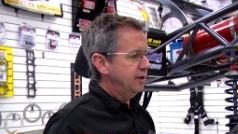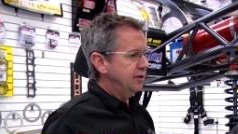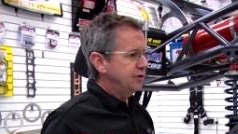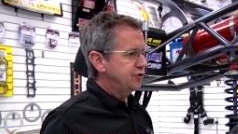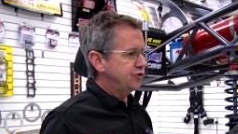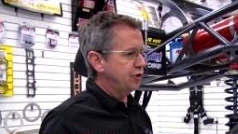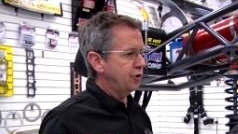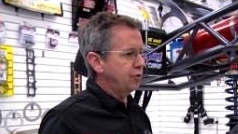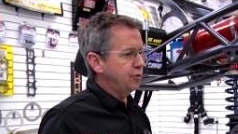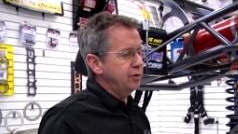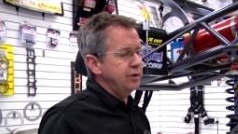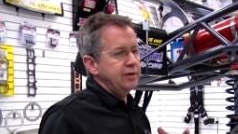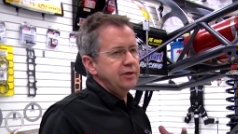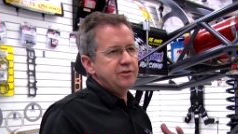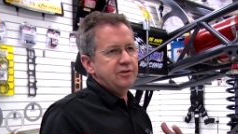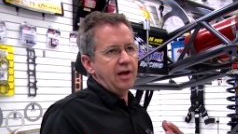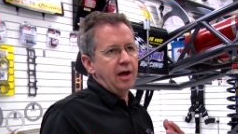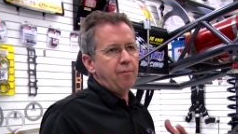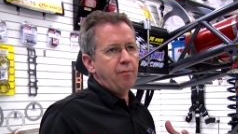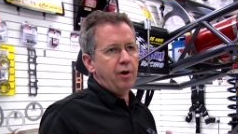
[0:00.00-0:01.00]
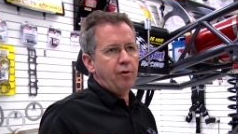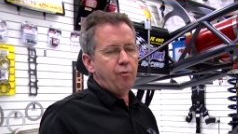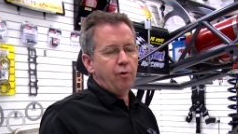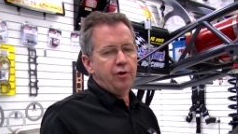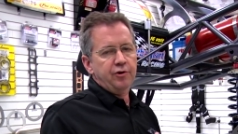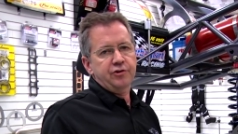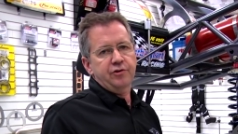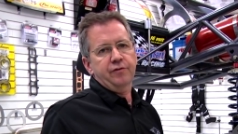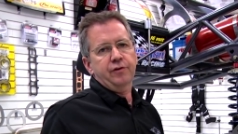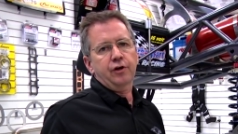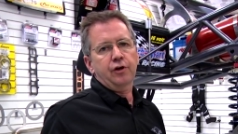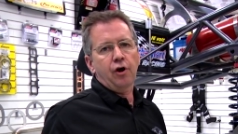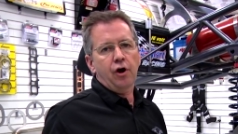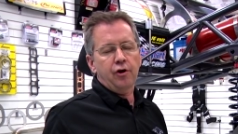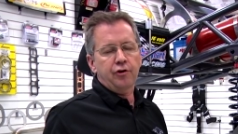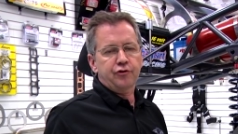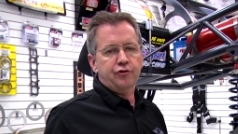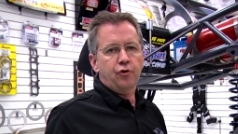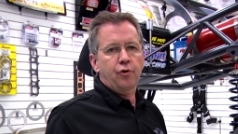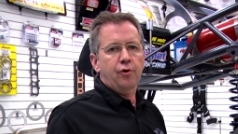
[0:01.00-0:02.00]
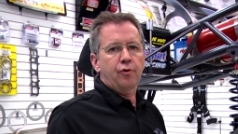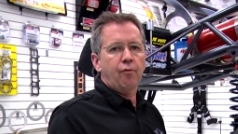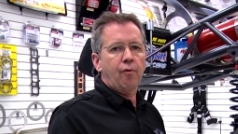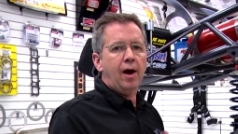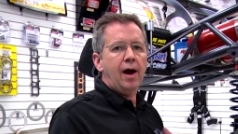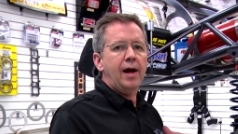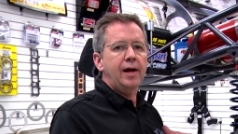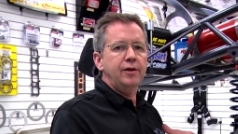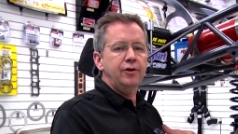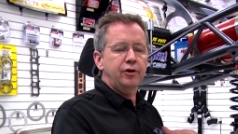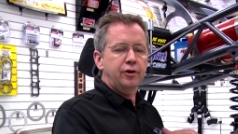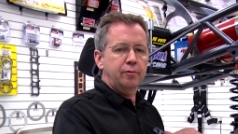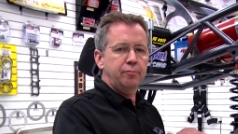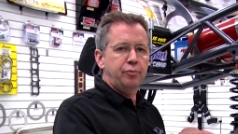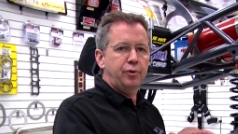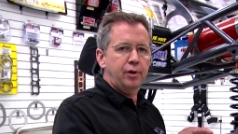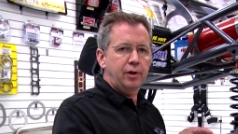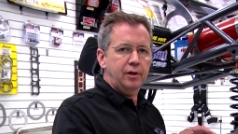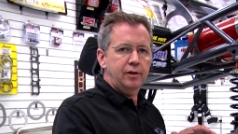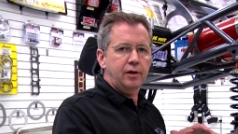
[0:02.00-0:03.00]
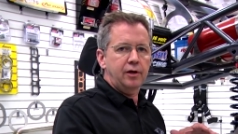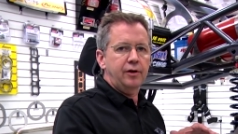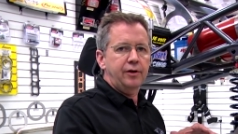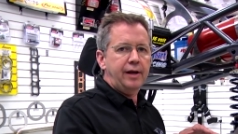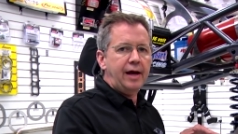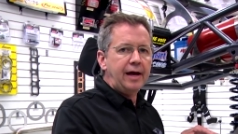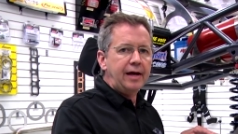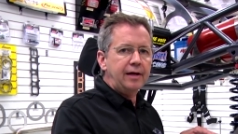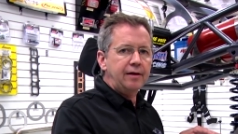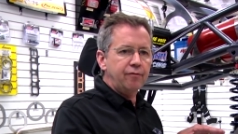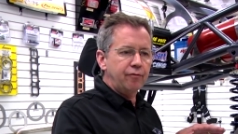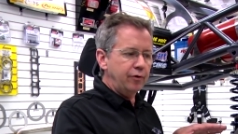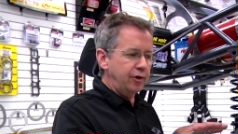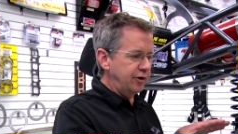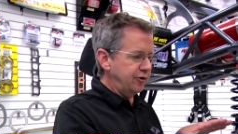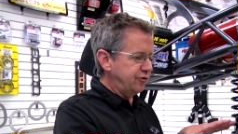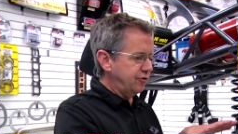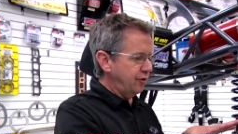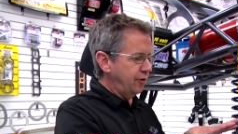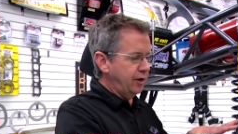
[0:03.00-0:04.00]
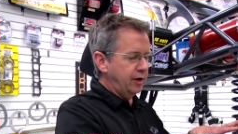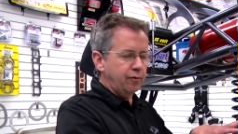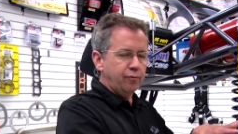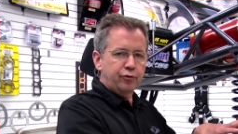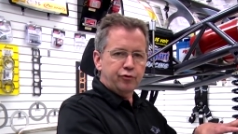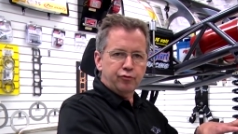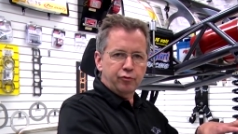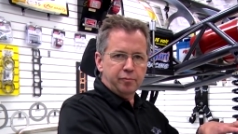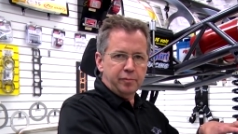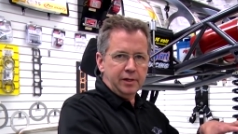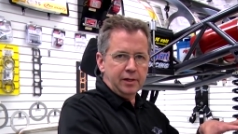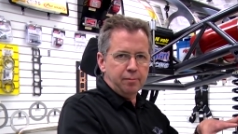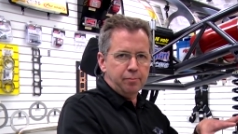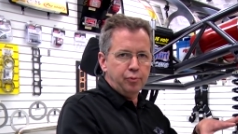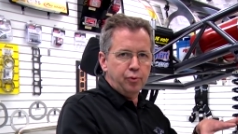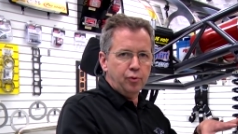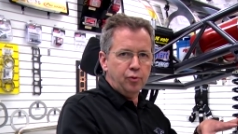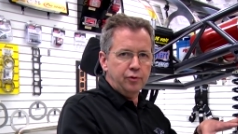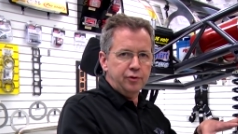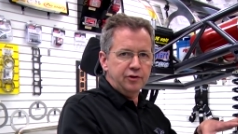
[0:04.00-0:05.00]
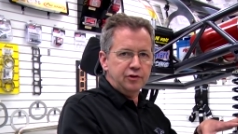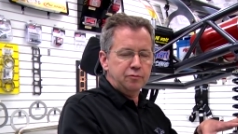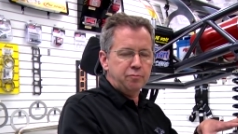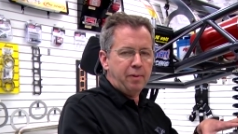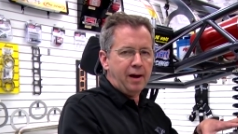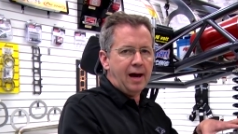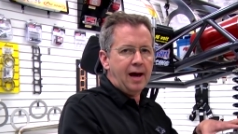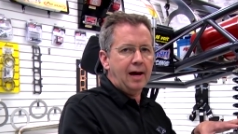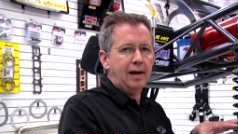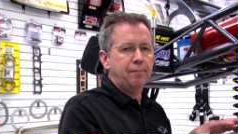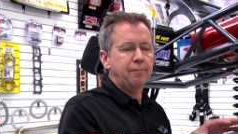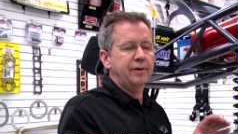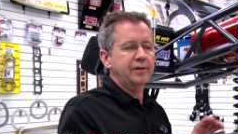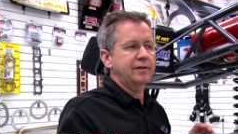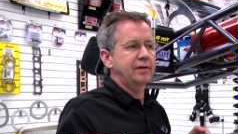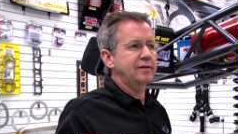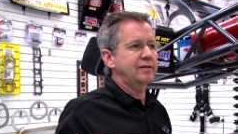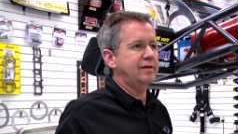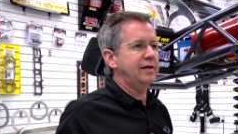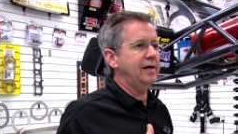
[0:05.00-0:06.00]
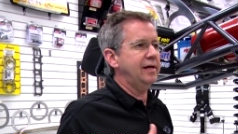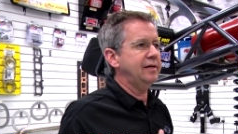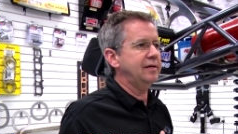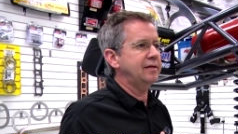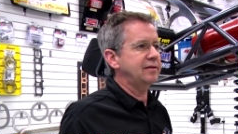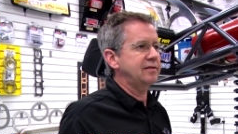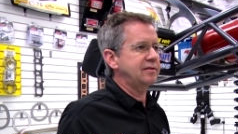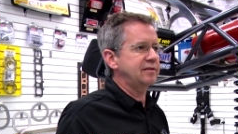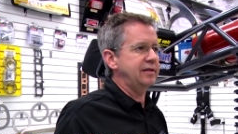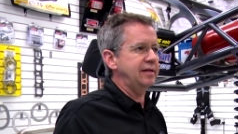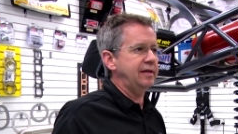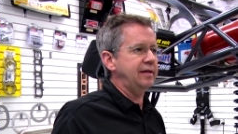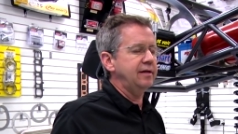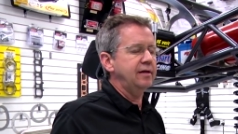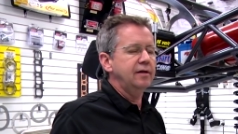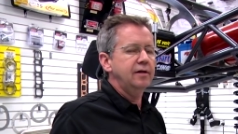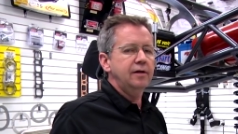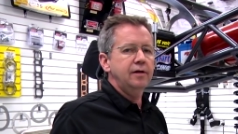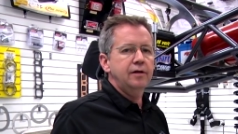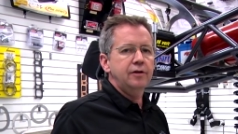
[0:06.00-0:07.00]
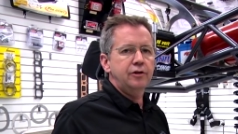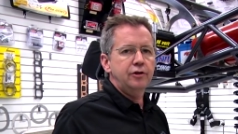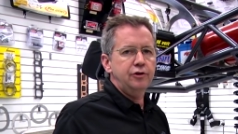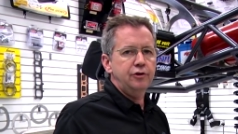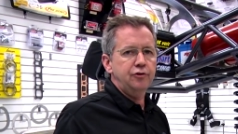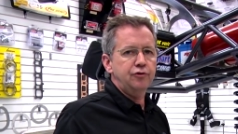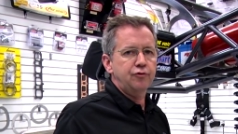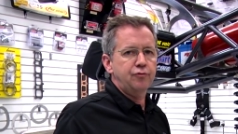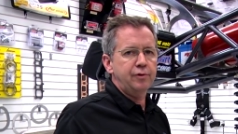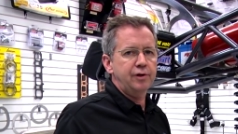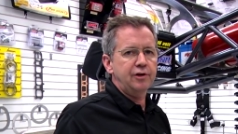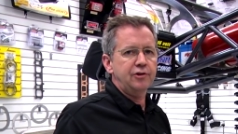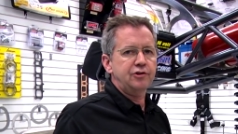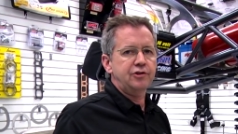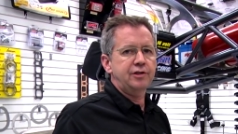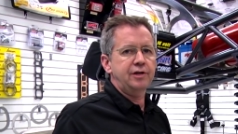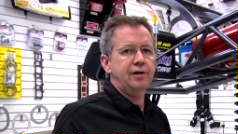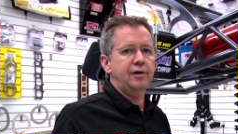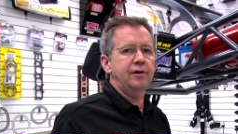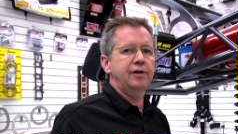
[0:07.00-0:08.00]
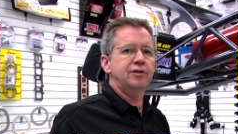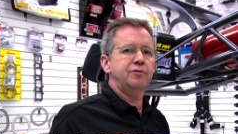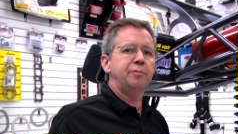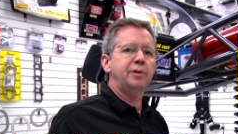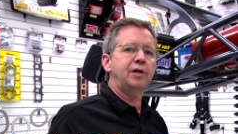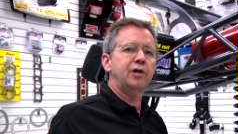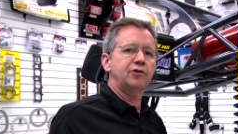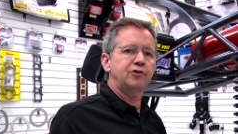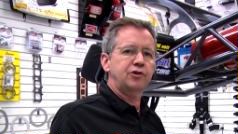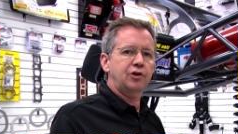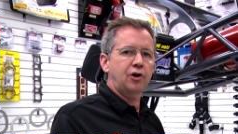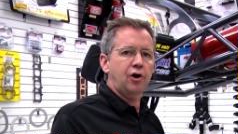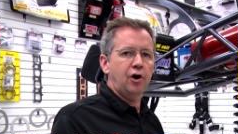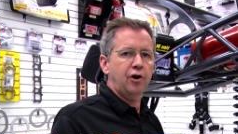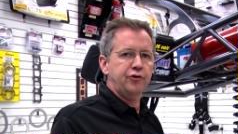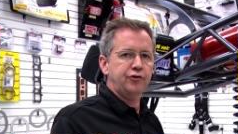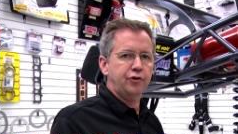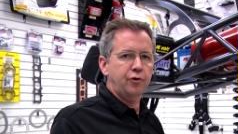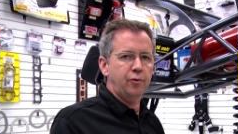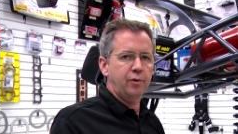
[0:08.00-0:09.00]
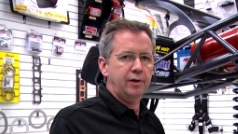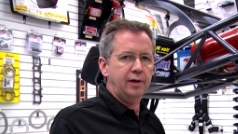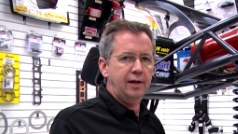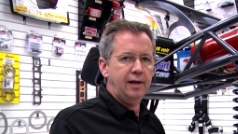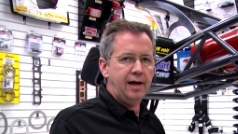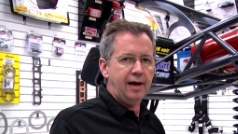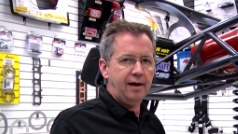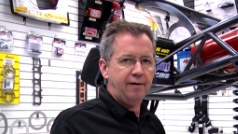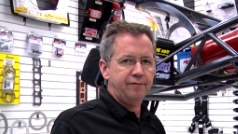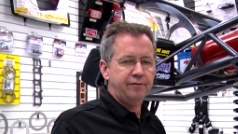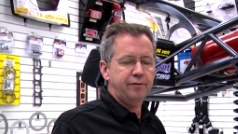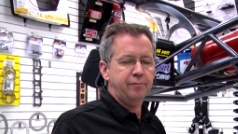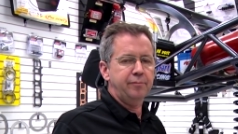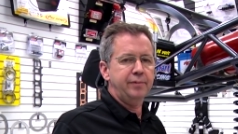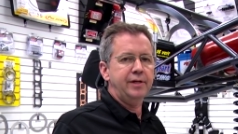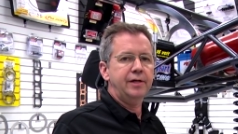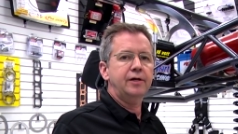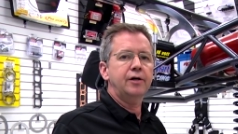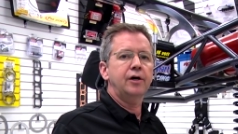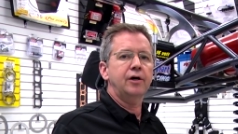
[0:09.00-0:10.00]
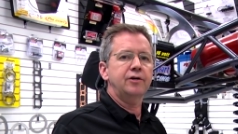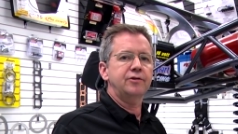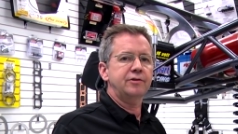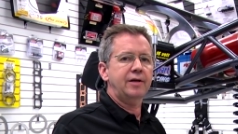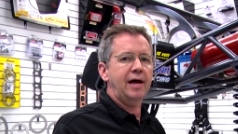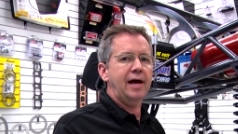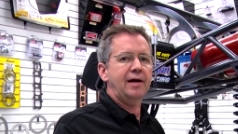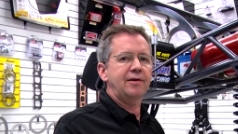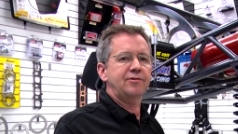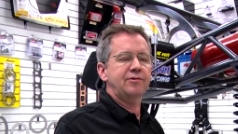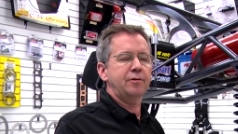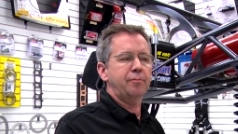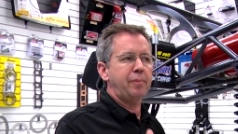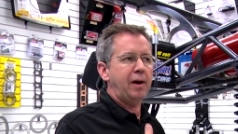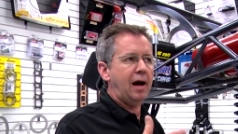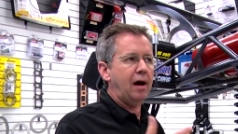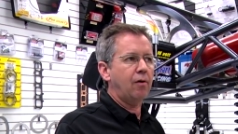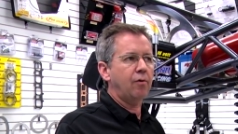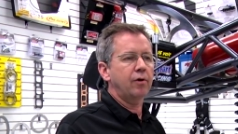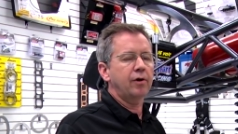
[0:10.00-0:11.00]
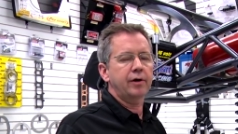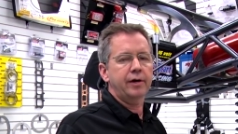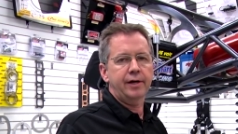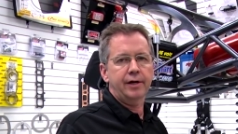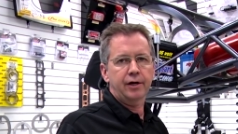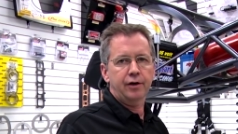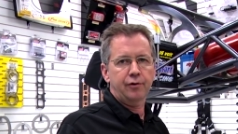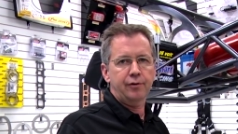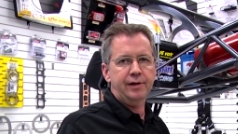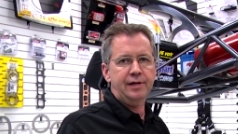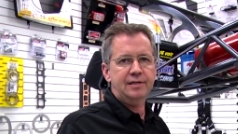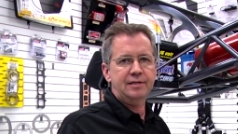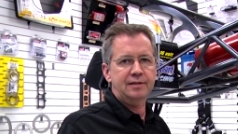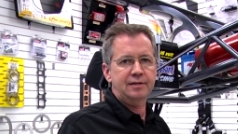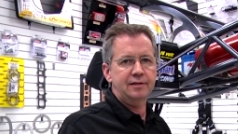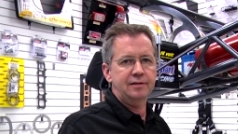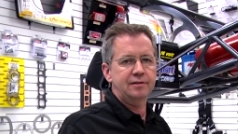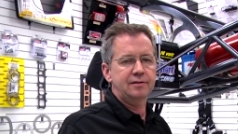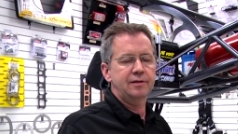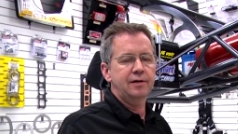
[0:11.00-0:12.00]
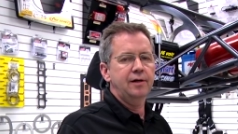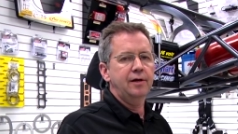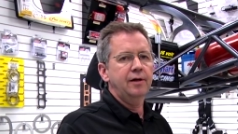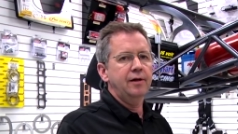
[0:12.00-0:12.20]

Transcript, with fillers: So same way works if the car is going right, you can put a little negative rear steer in it, which would be to pull this back. But the tendency to use rear steer is because the car is going left, because as the power increases,